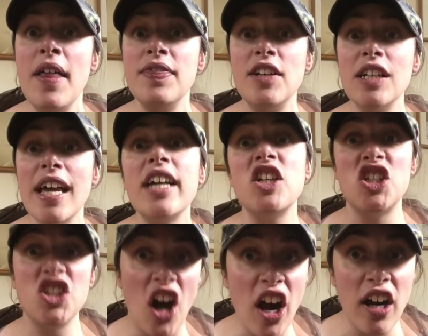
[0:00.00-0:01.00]
they're like
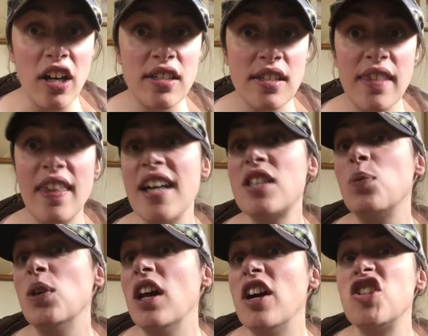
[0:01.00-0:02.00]
sharks. This
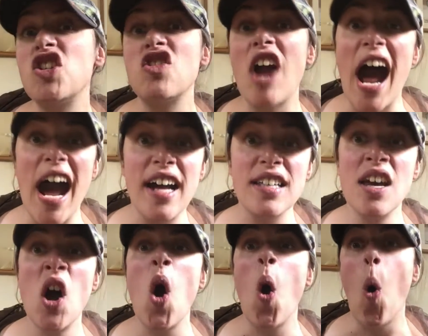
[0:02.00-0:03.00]
will attract
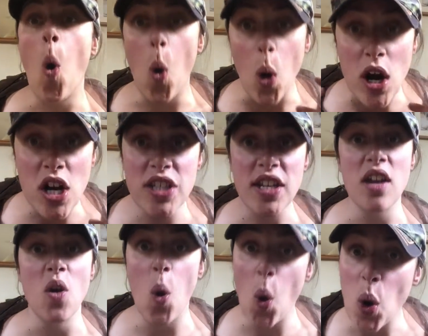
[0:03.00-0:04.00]
hordes
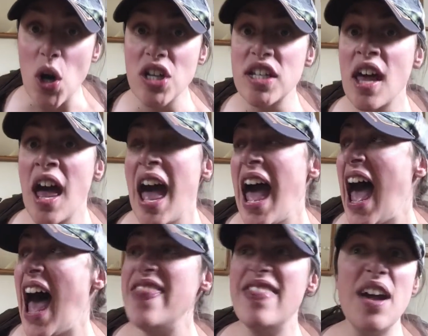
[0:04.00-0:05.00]
and hordes
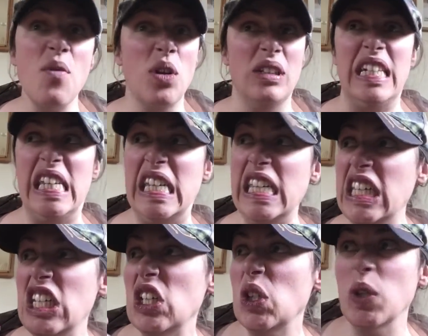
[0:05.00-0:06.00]
and they will eat
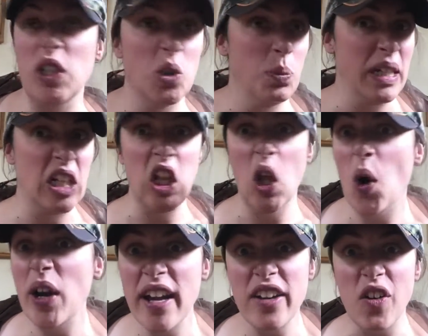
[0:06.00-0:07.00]
you and you'll be
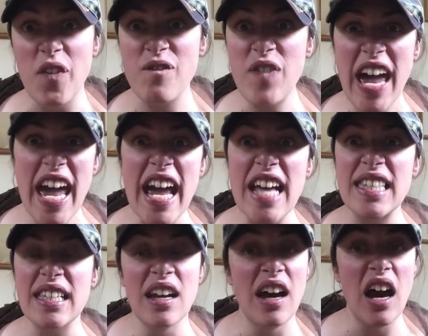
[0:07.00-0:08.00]
clawing at your face
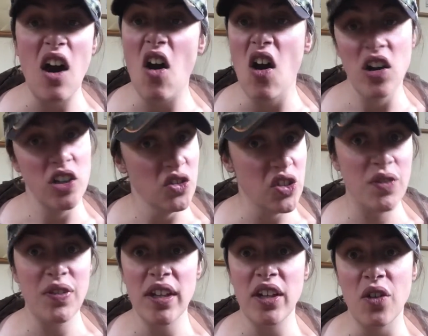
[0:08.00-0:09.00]
and you'll just
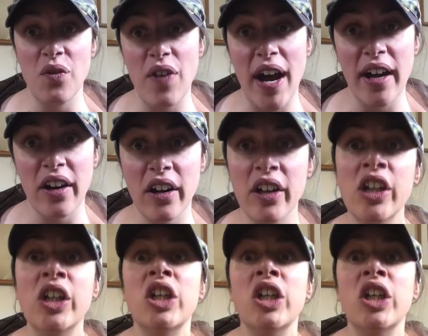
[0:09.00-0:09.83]
feel like you're on fire.